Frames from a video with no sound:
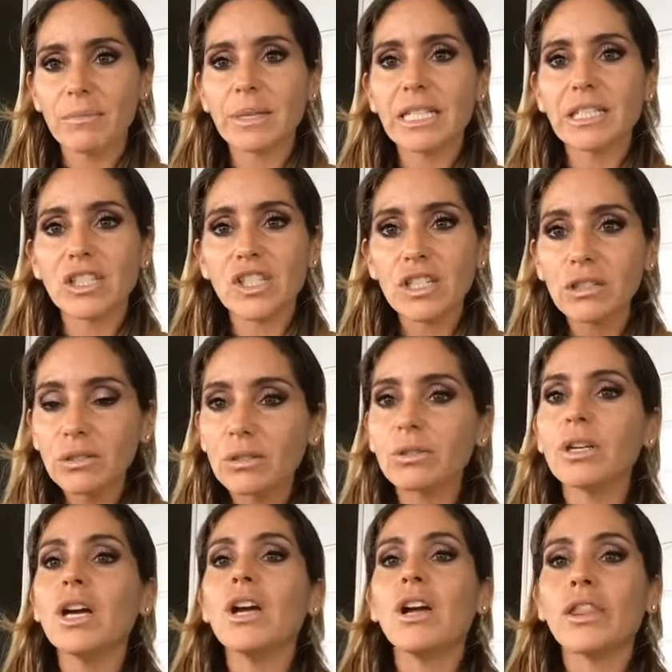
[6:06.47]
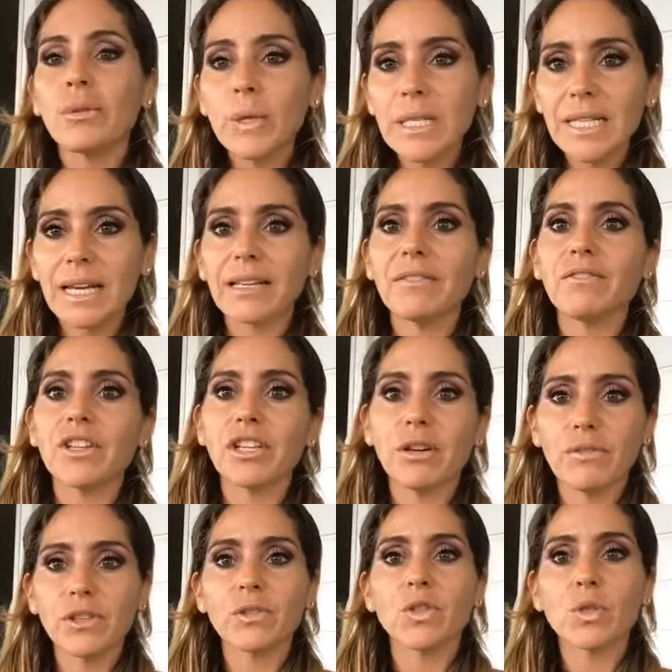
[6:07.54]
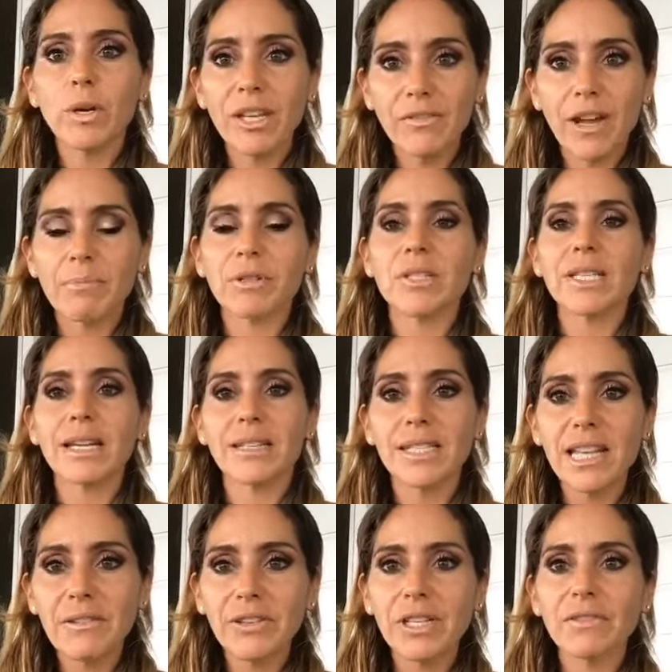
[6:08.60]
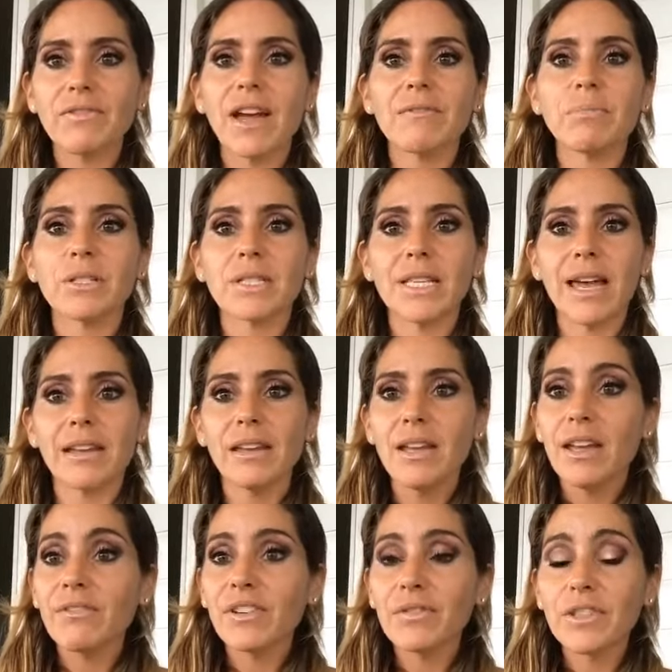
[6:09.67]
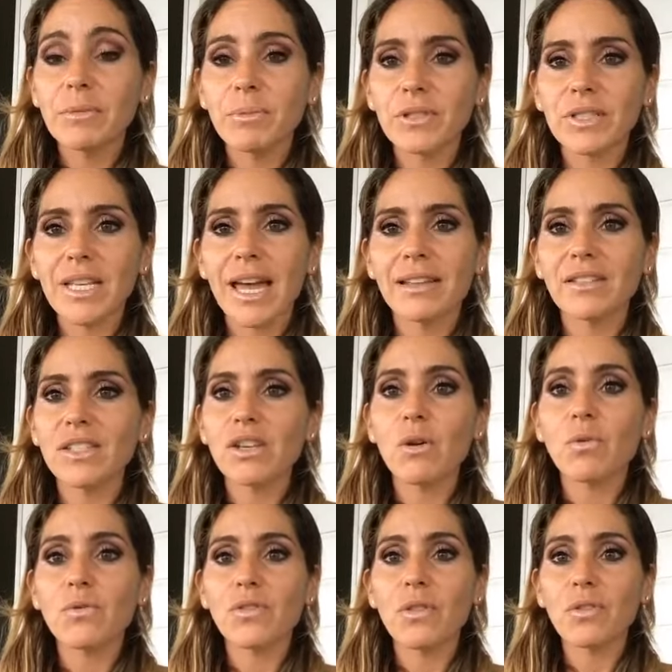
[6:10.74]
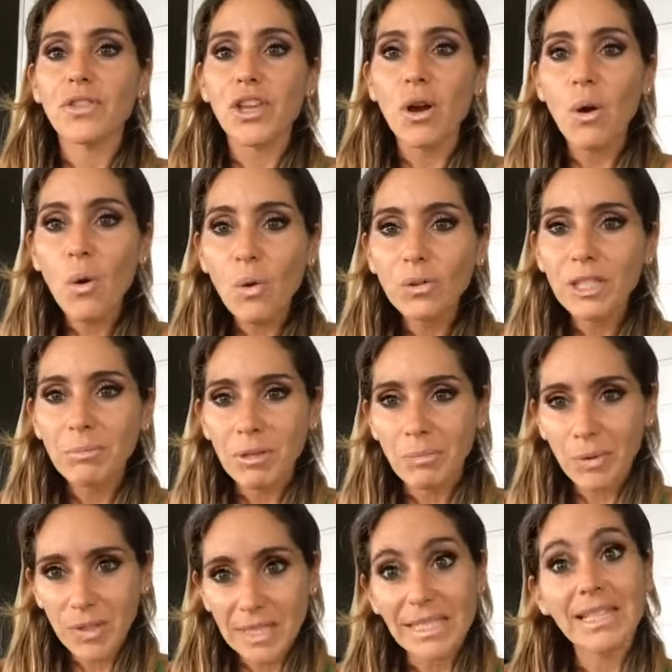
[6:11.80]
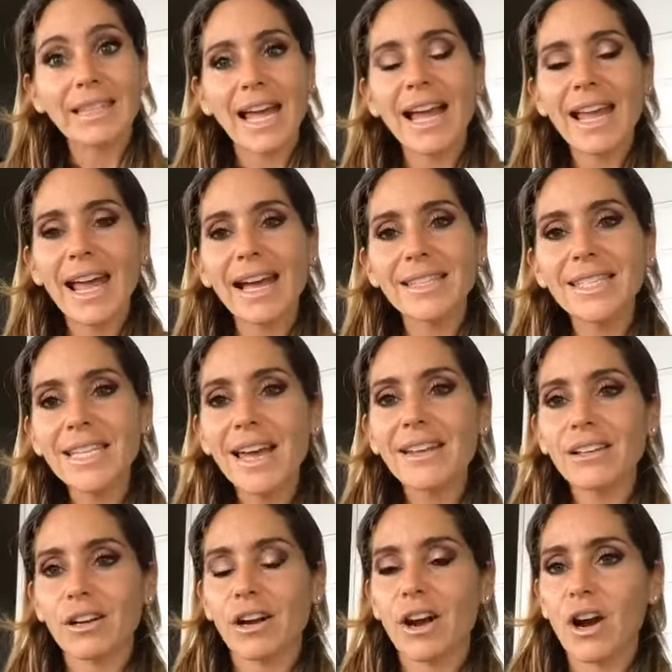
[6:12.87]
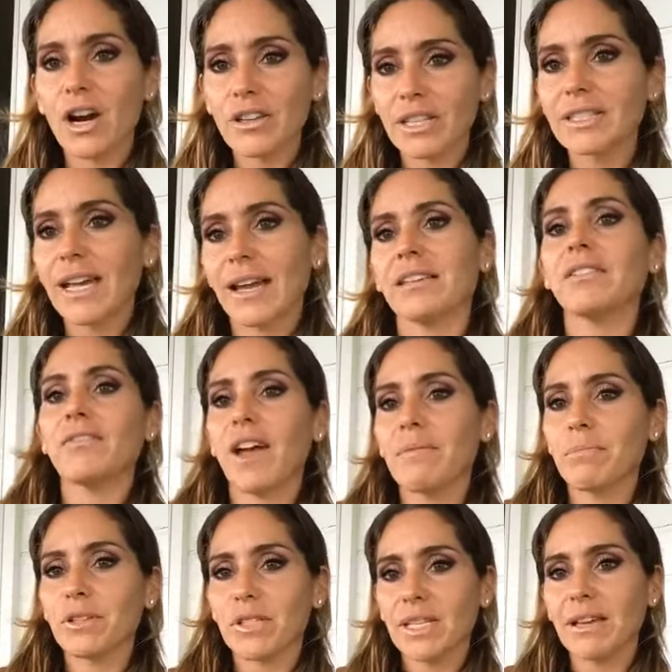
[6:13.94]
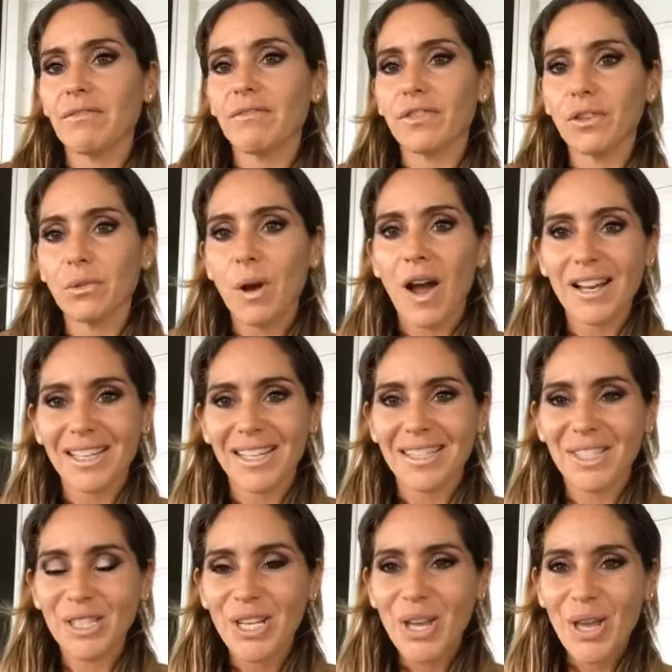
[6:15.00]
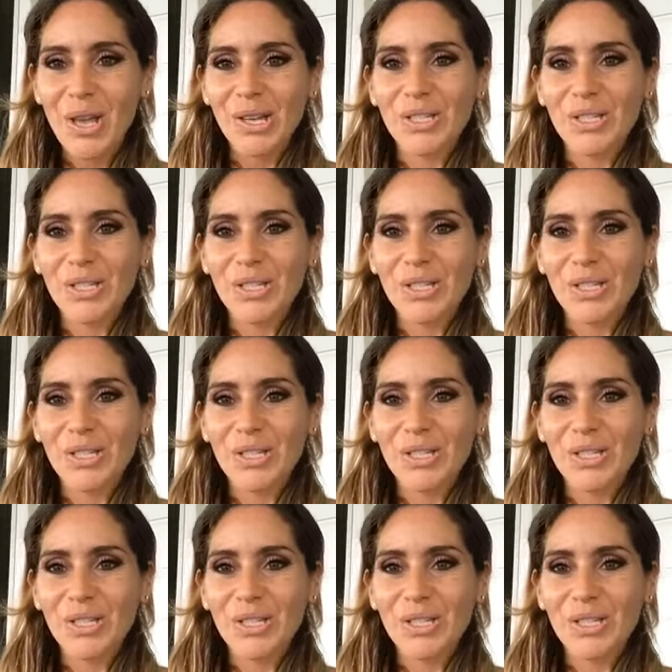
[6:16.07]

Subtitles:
So I'm going to exclude 3-second video views, 25%, 75%, 50%. So the only people seeing that ad set are the 95% view audience.